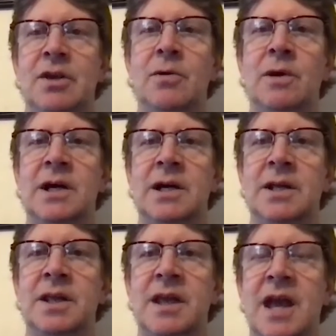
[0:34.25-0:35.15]

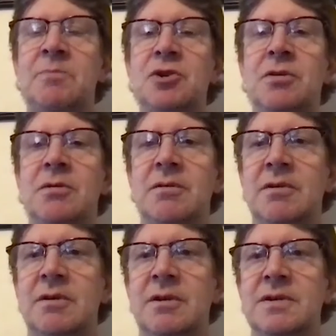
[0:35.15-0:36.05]
the capture
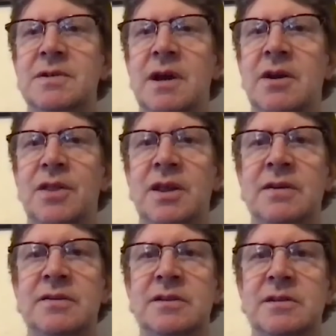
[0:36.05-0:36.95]
side of
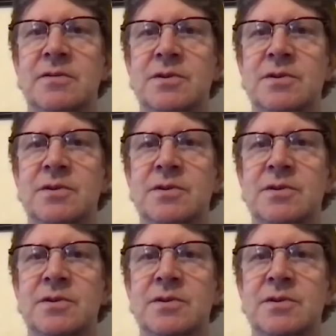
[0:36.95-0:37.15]
things,